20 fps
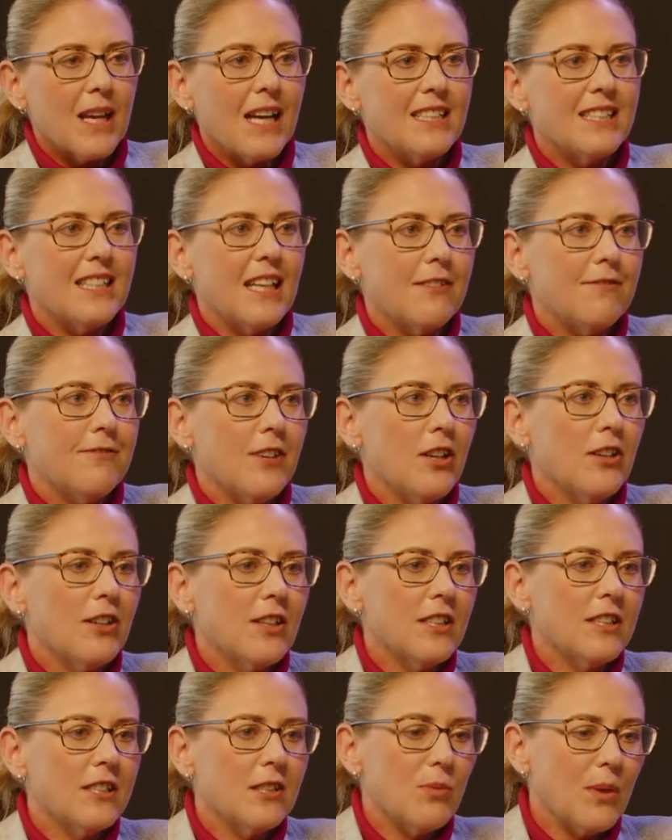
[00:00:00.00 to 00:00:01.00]
that
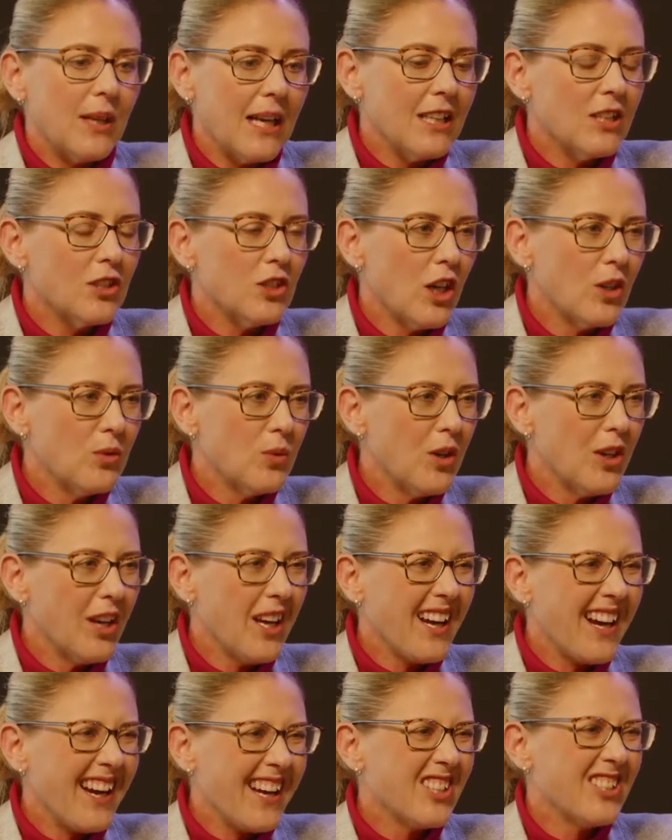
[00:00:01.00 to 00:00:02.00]
focus that when I start
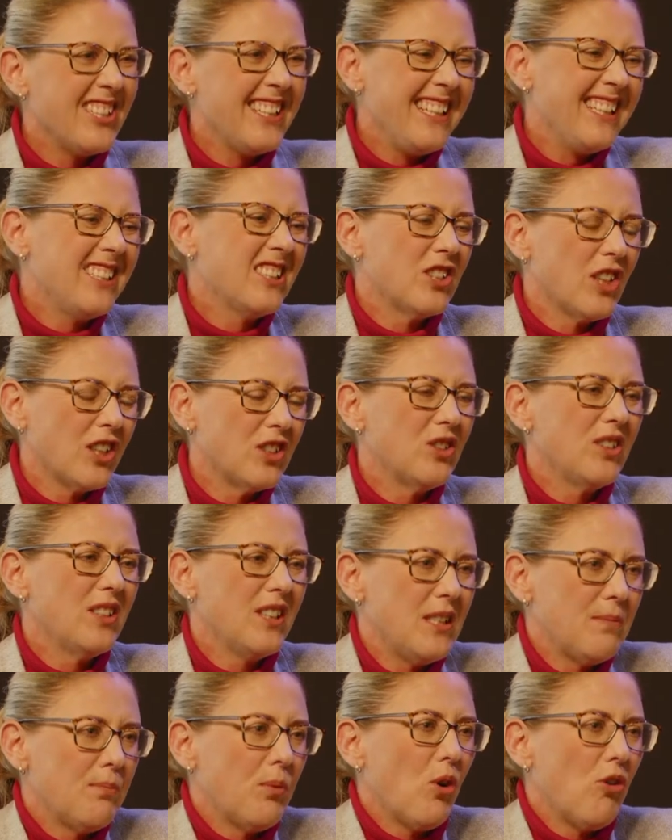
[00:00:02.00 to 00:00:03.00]
working, I actually need to start doing
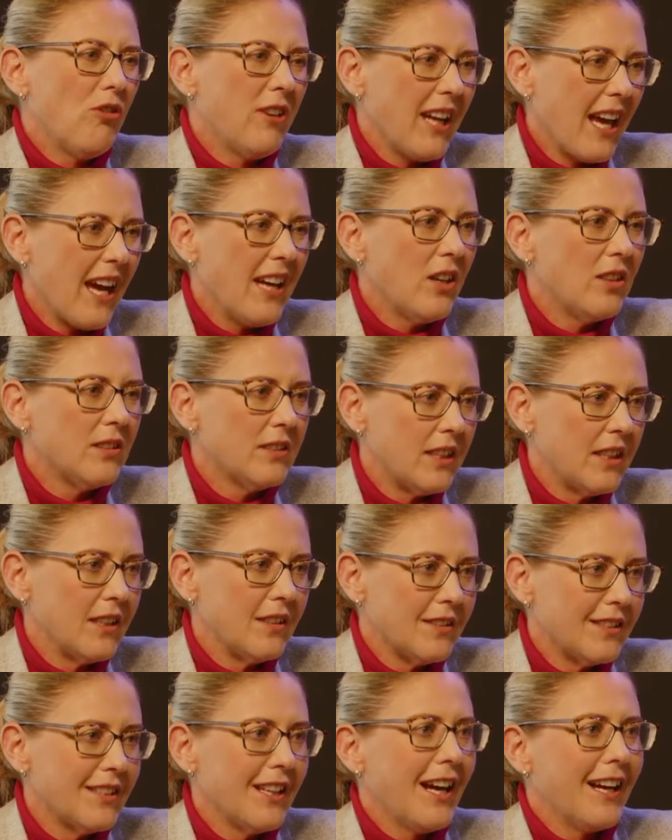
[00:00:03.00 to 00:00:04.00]
these boring adult
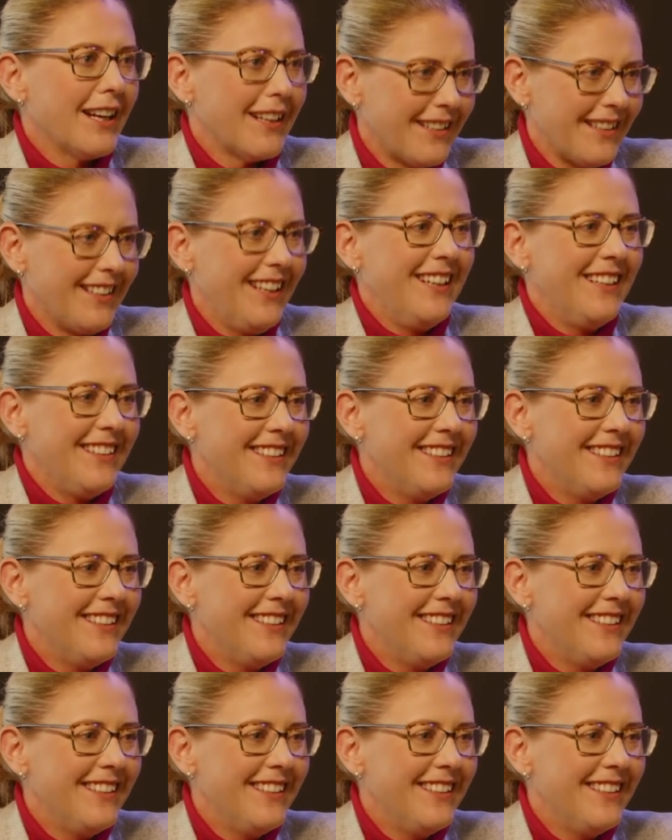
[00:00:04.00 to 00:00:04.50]
things like